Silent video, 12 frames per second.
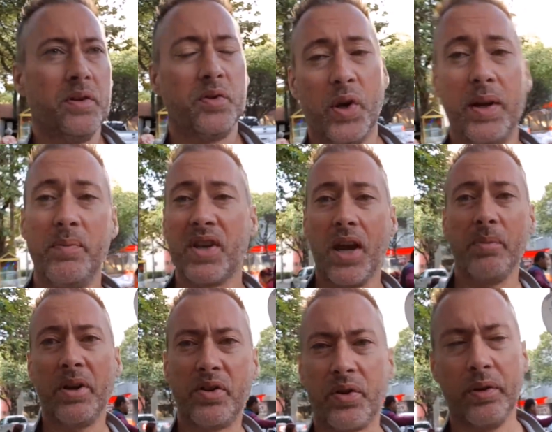dreams
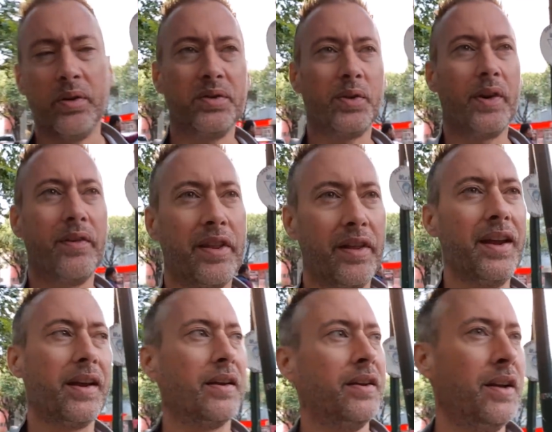coming true sort of a
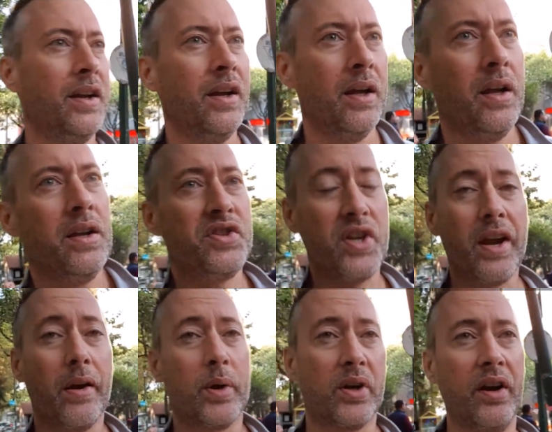thing? G.
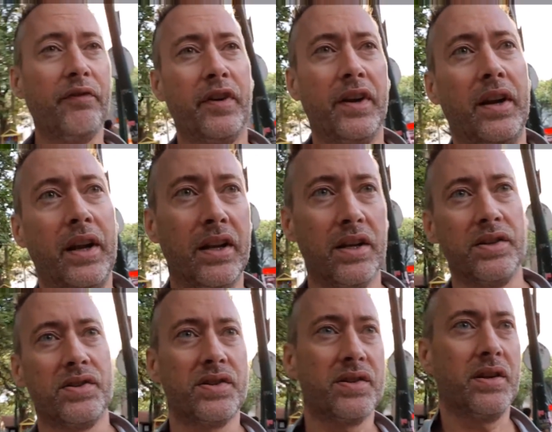Edward Griffin
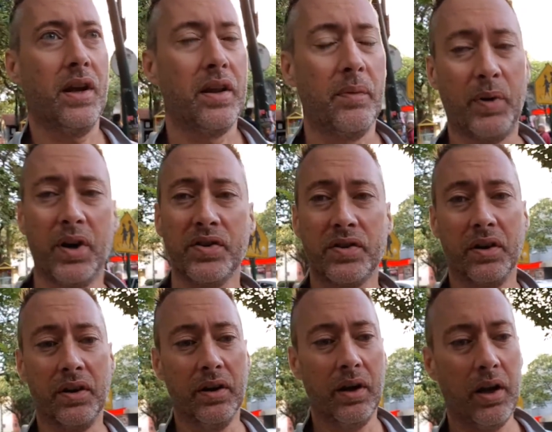is the
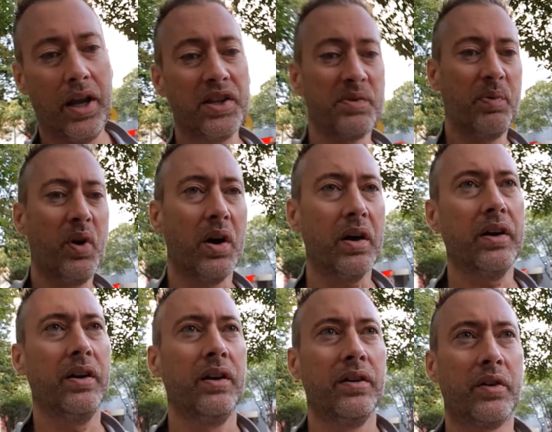person, his book,
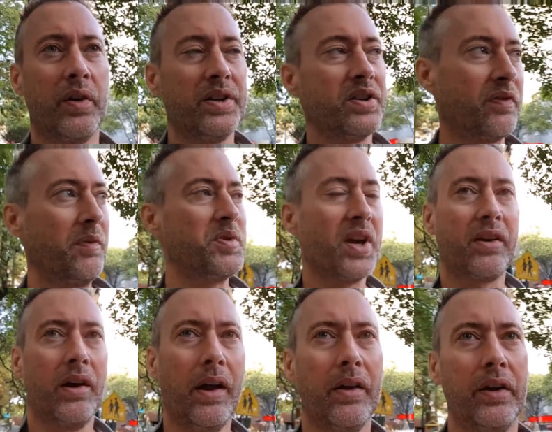The Creature from
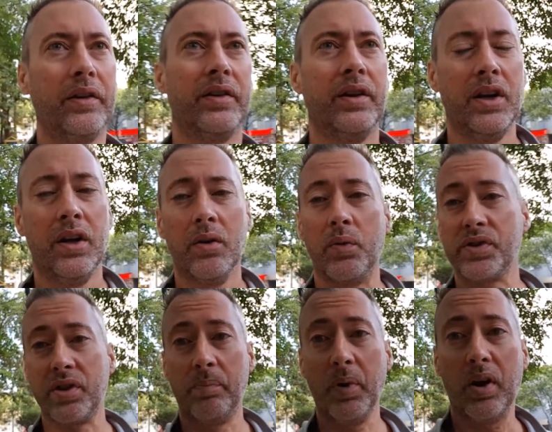Jekyll Island, was
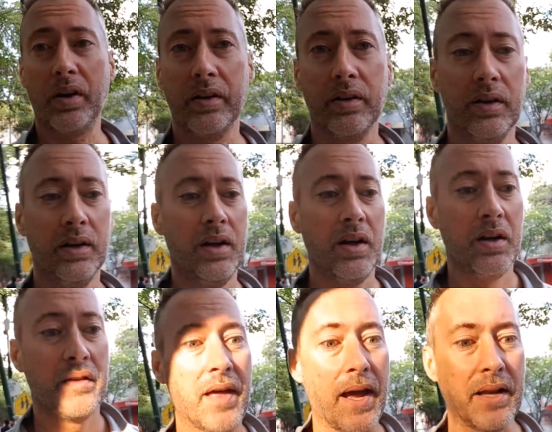the book
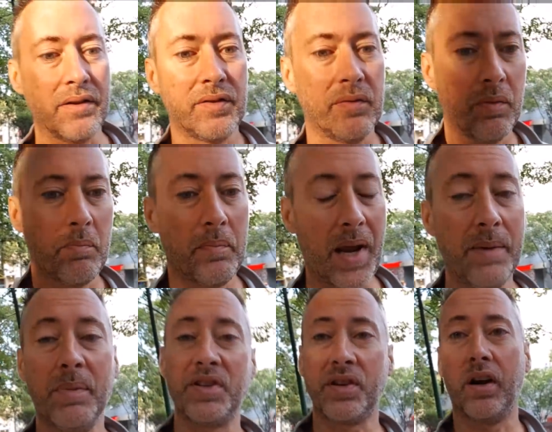that made
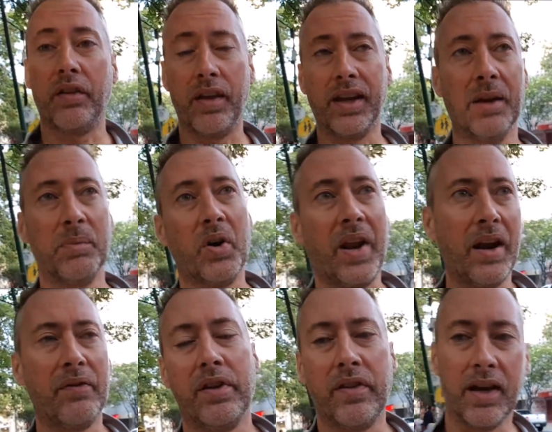me start thinking about
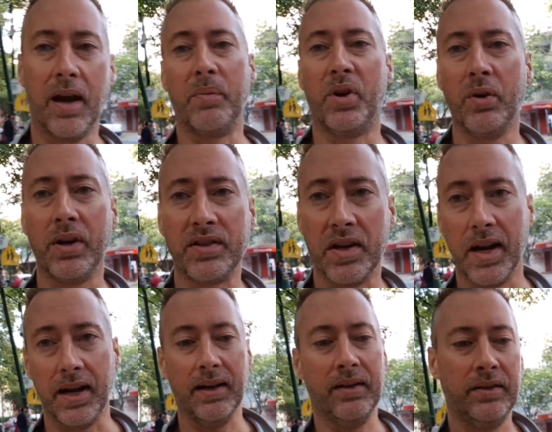everything I'm doing
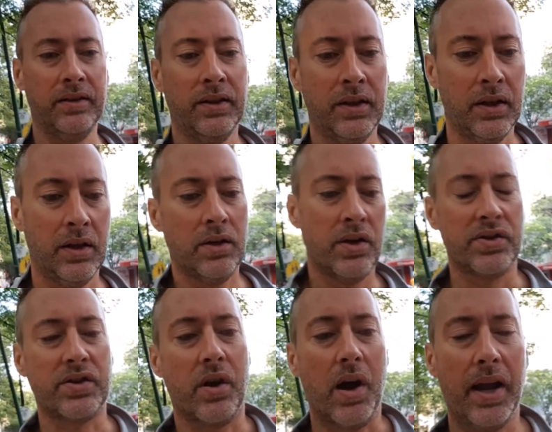today.
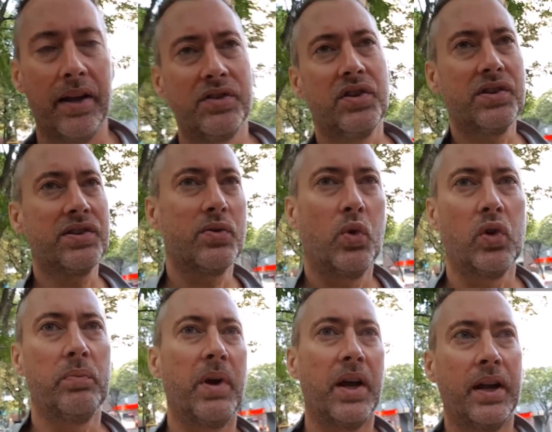So I had just
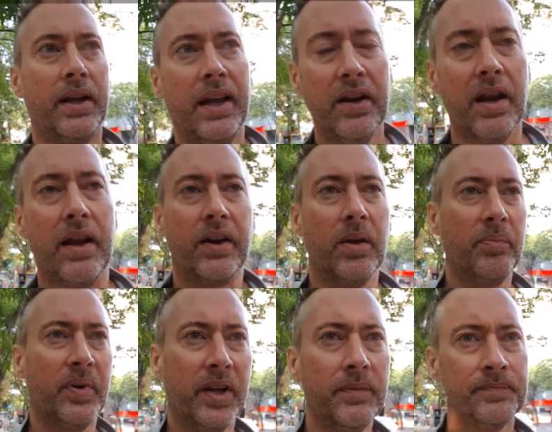sold my internet
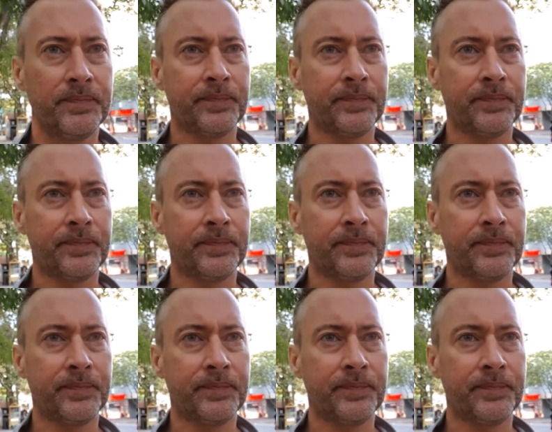company